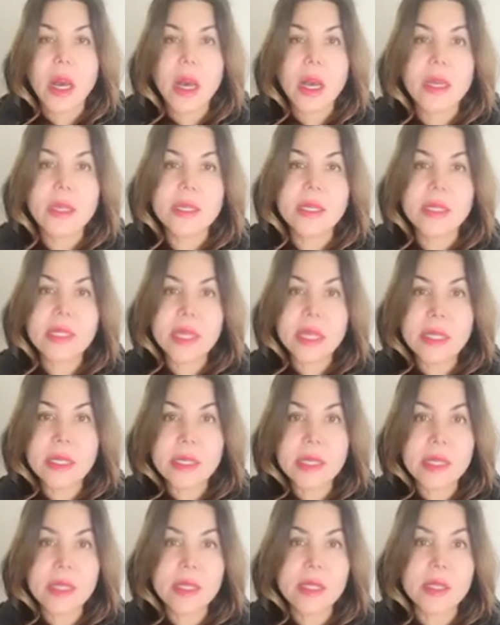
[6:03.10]

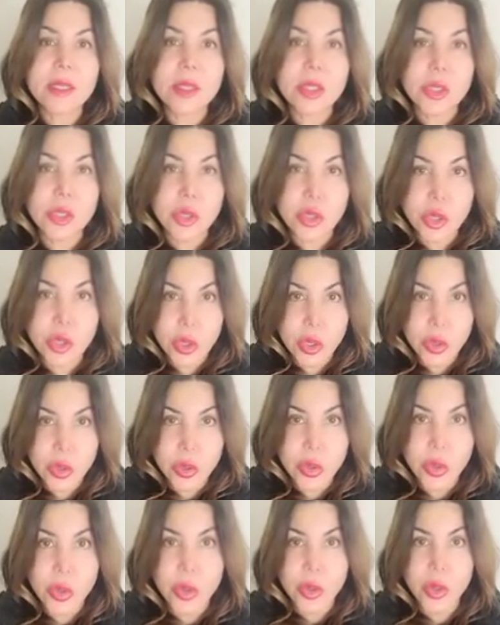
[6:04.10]
sentenced to
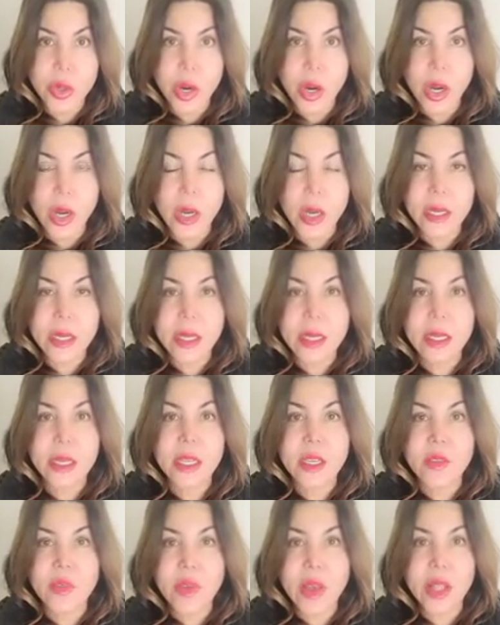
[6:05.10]
or on an
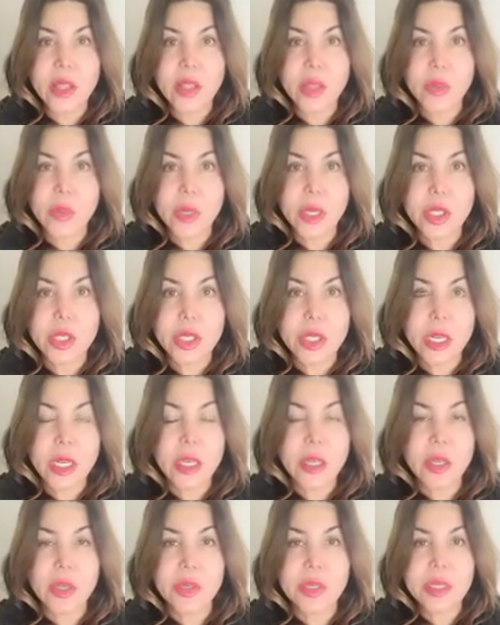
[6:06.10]
evaluation
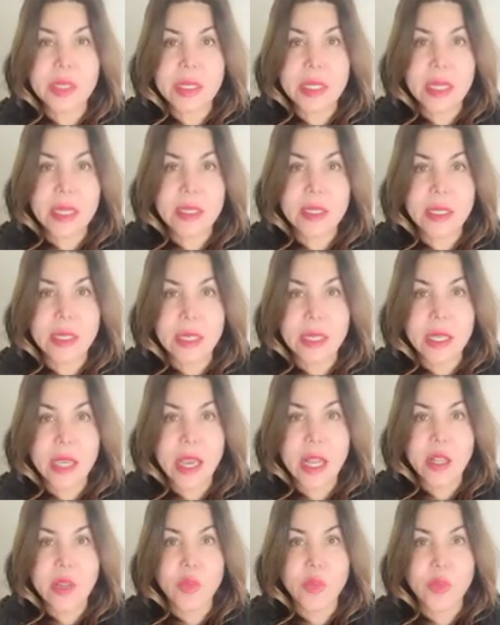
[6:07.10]
and you're sent in
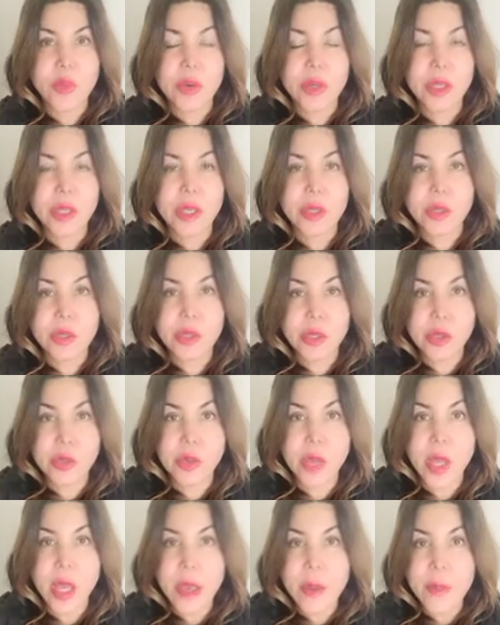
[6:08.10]
California to
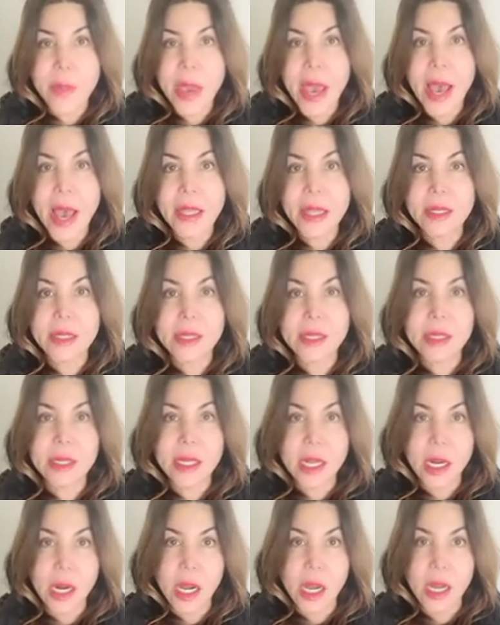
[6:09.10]
Patton
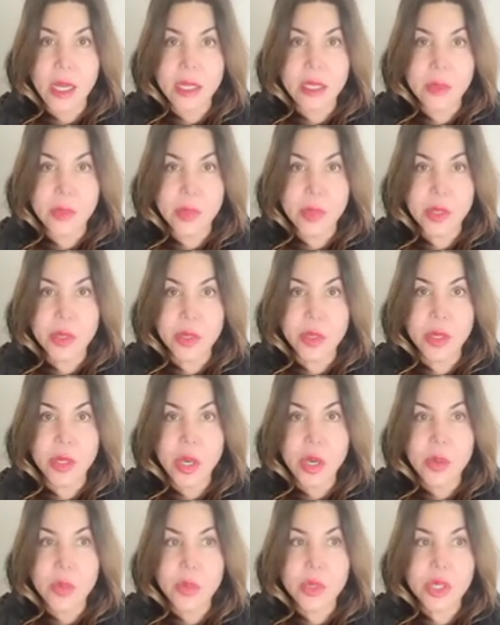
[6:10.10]
State Hospital,
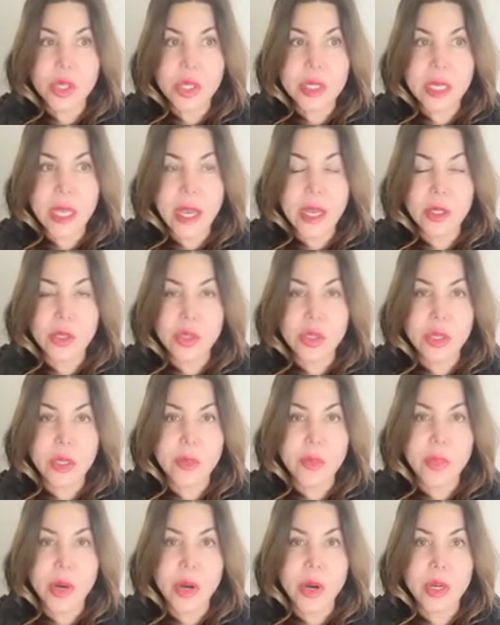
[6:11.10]
which is actually
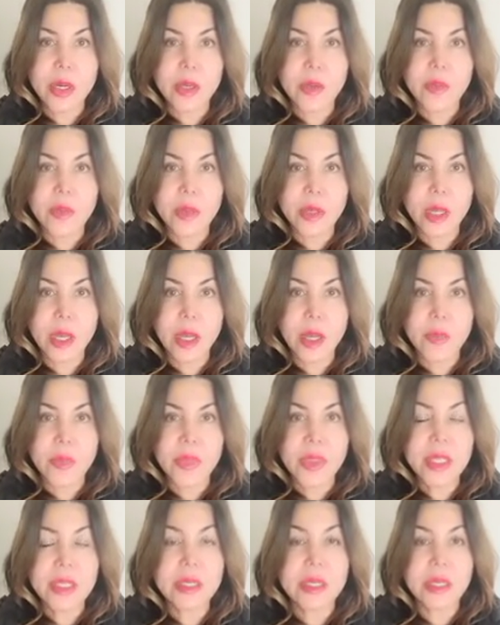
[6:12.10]
part of
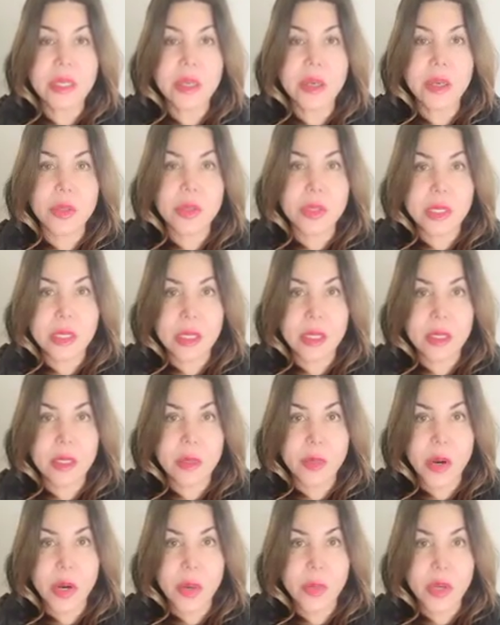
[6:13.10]
the DOC,
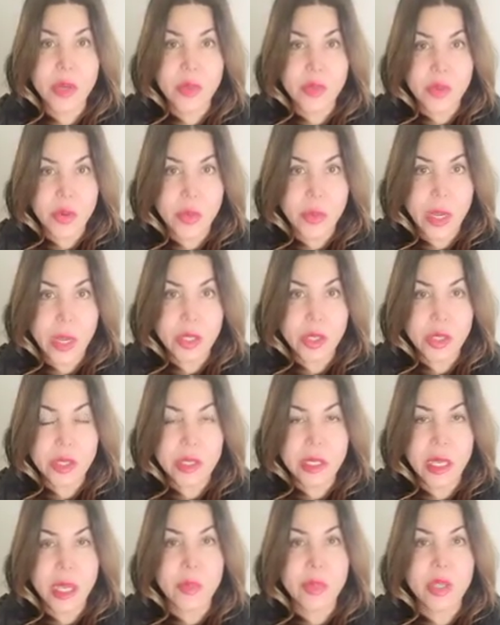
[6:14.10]
Department of Corrections,
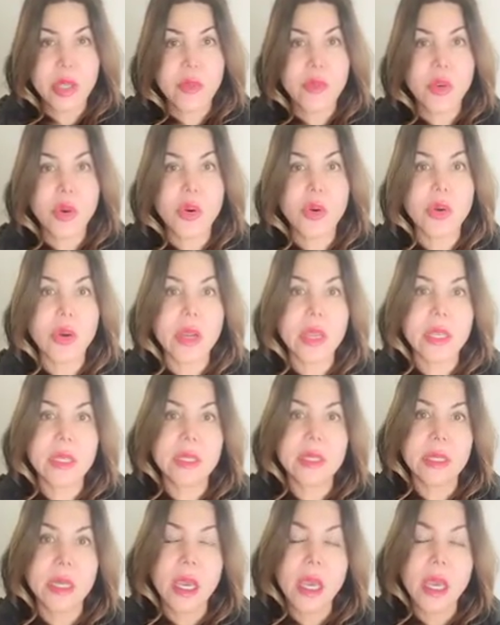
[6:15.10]
I believe, or it's